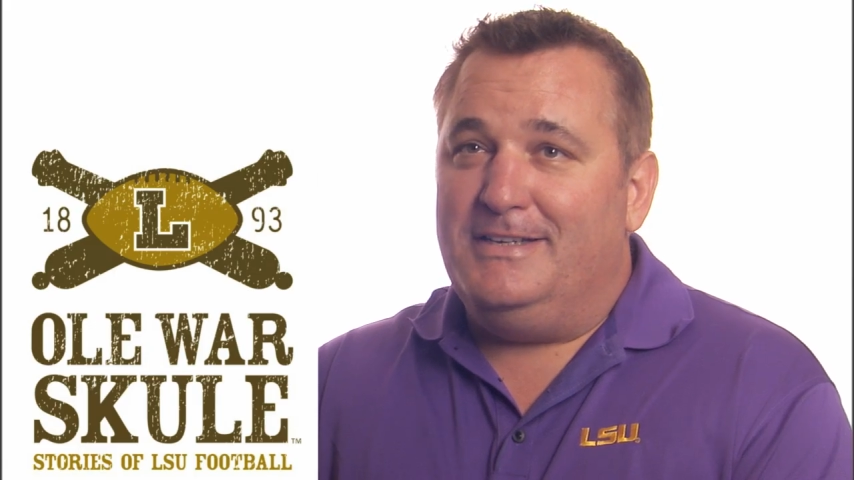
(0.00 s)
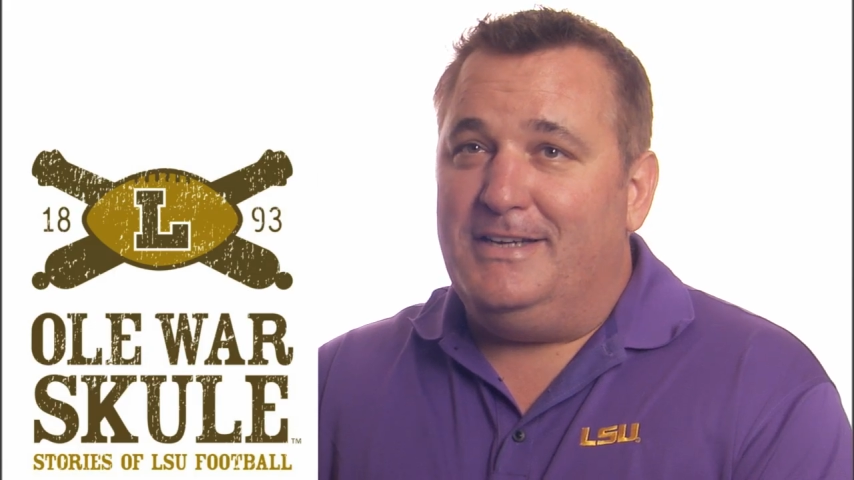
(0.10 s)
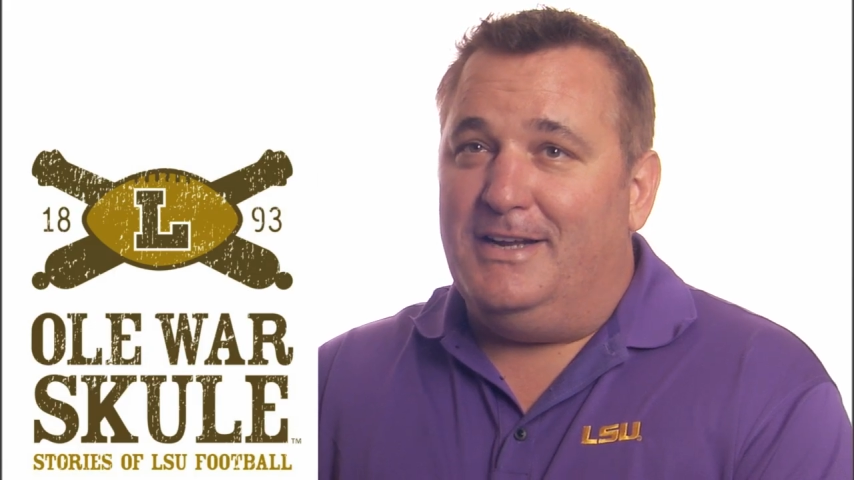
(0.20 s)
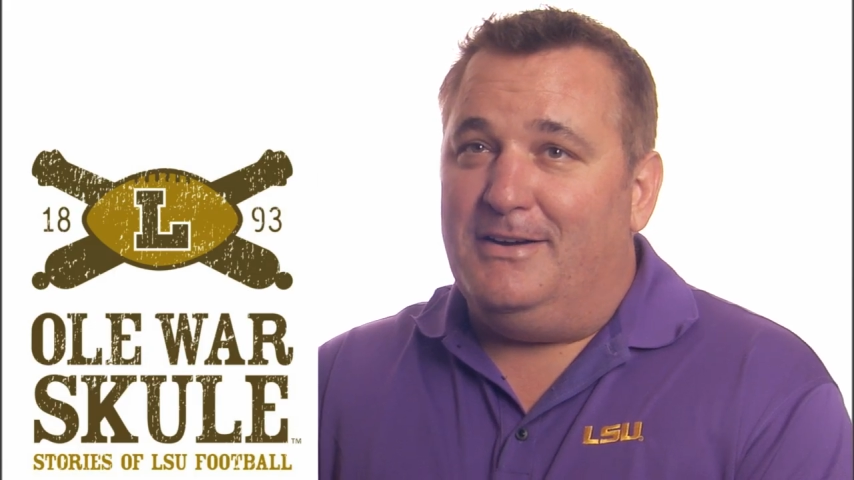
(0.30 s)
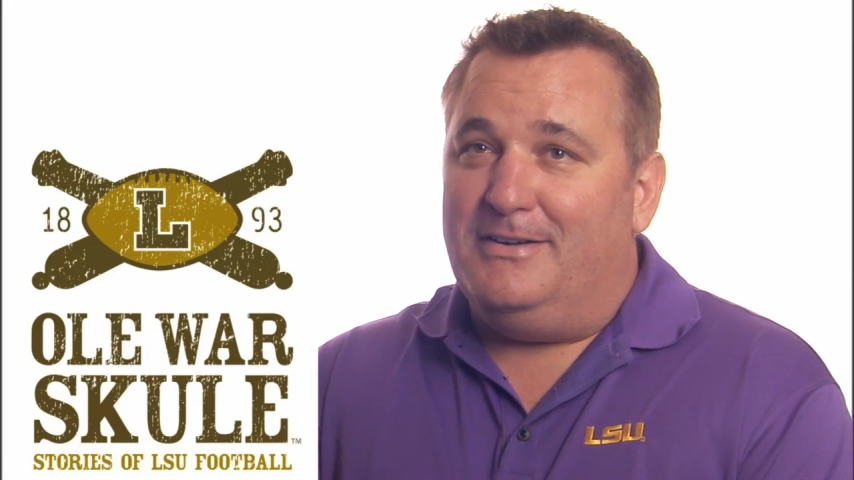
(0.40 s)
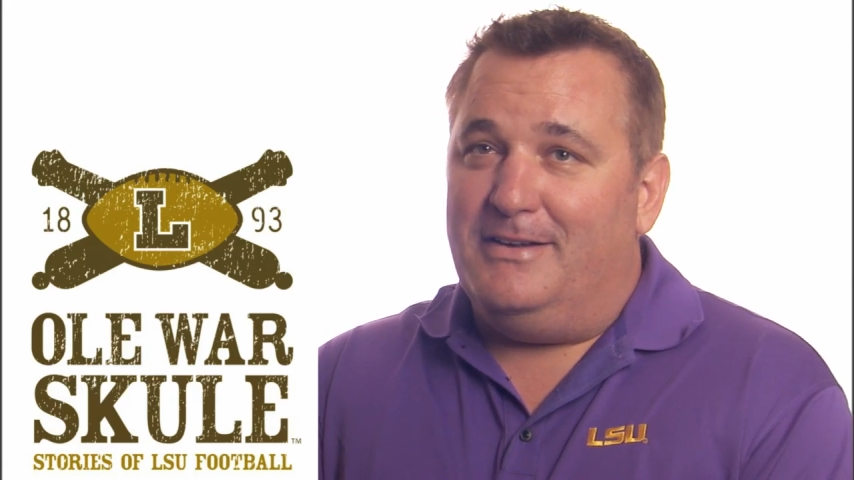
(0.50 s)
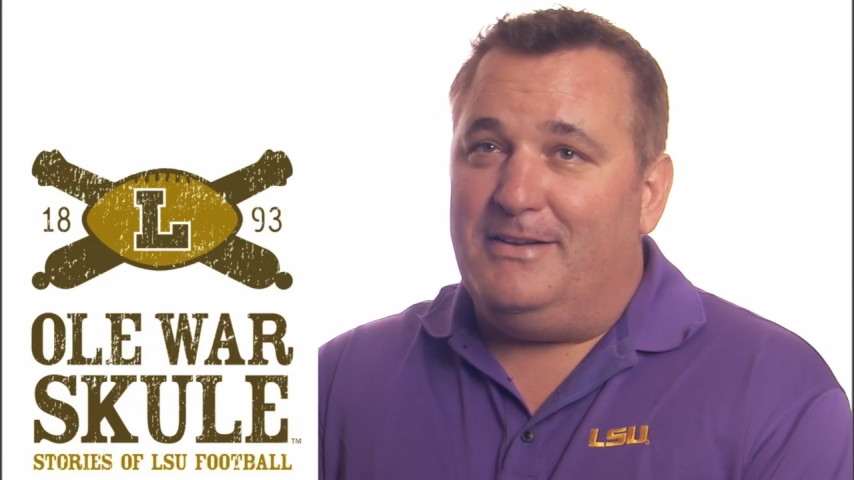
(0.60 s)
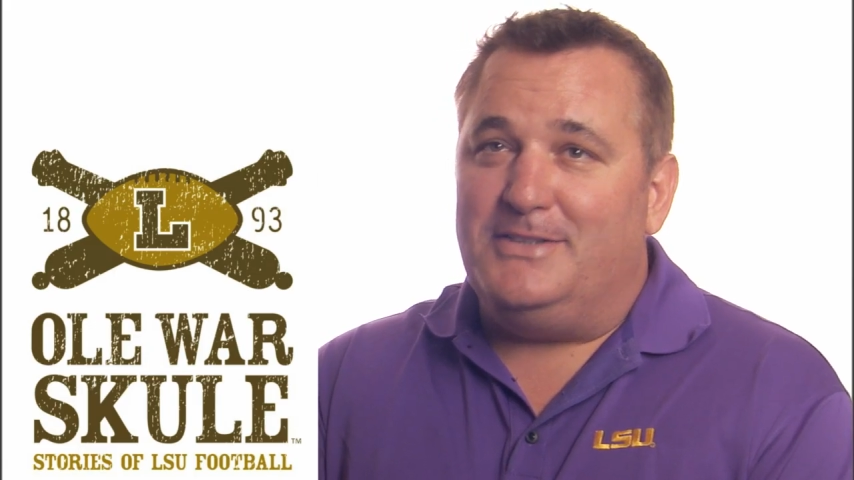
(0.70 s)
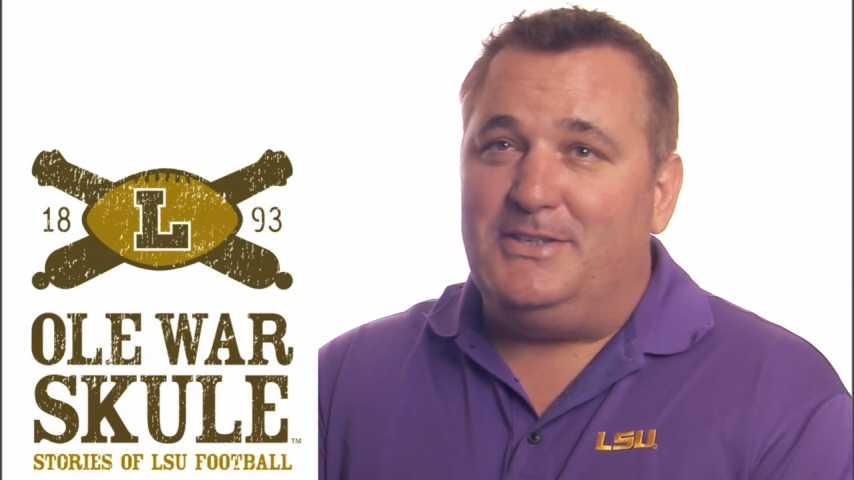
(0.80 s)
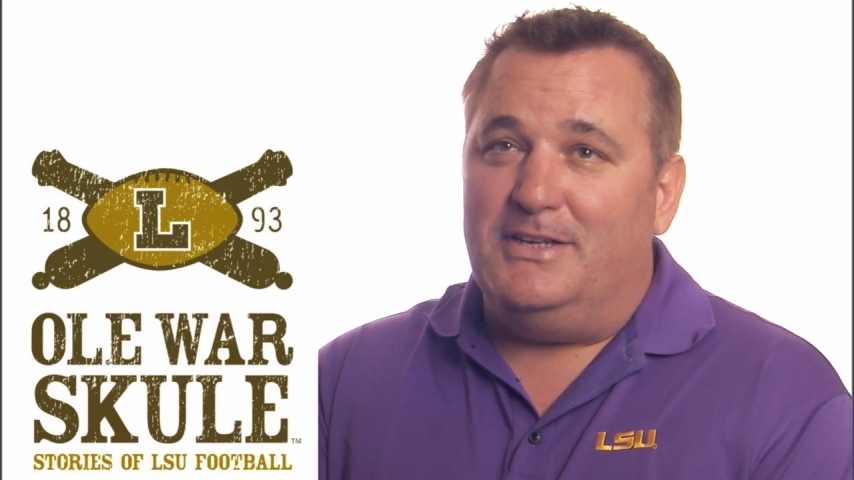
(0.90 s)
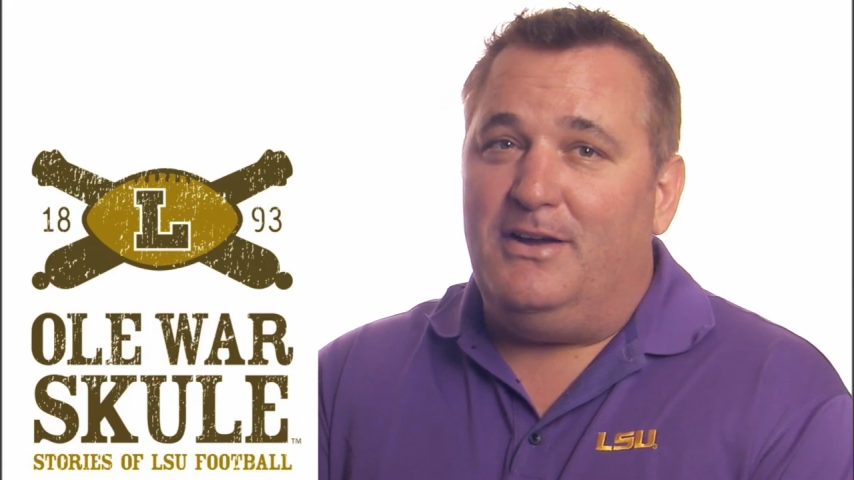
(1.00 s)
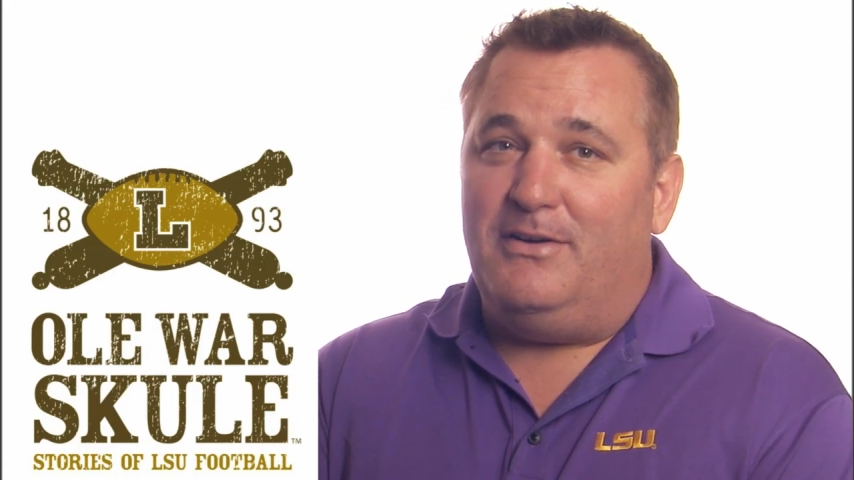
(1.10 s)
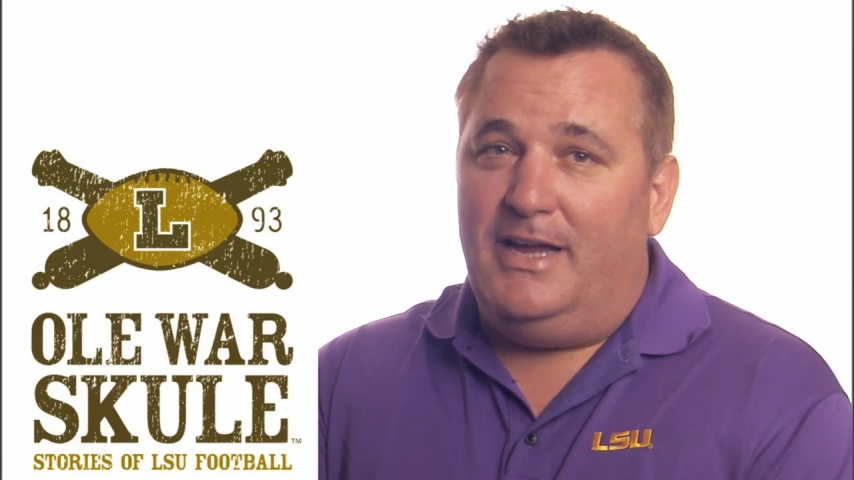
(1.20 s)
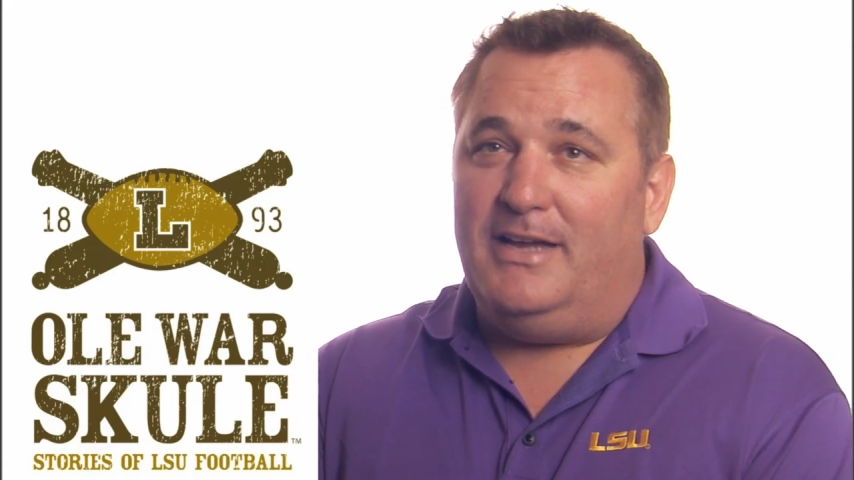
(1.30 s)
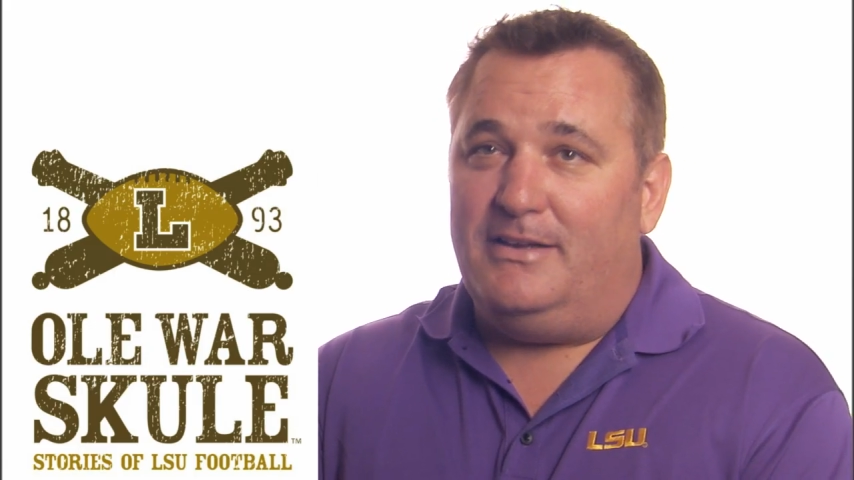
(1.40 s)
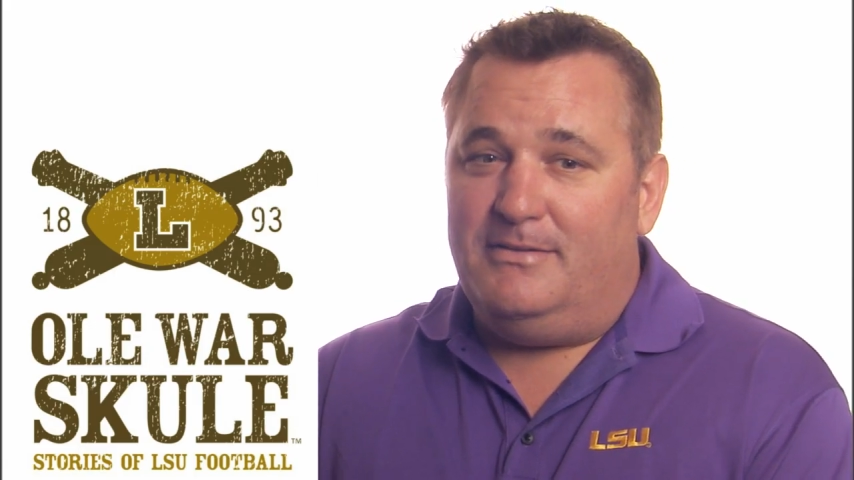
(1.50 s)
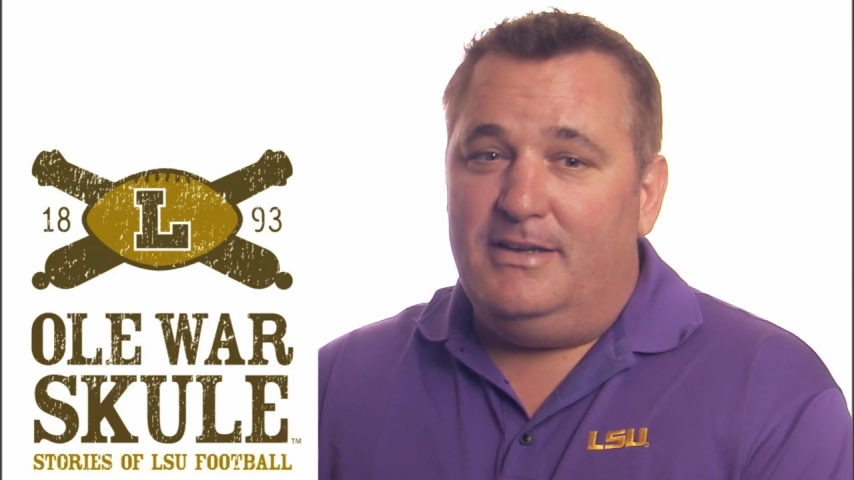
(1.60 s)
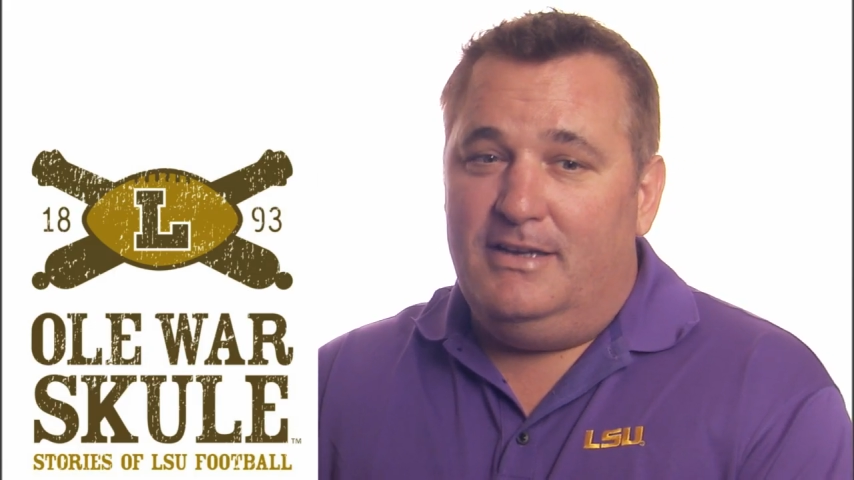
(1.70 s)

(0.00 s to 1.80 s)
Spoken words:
You know, and they'll let you know, hey,